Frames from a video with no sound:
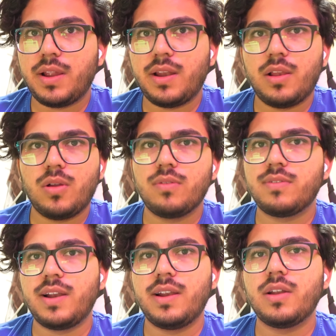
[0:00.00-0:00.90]
and
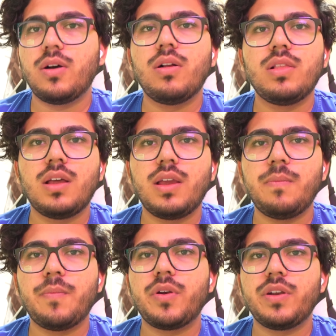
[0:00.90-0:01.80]
alongside it all the
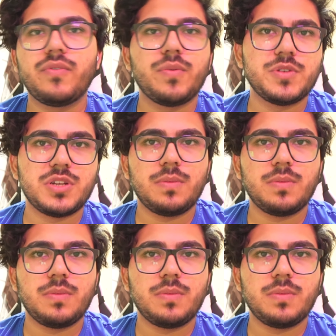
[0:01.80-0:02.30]
important information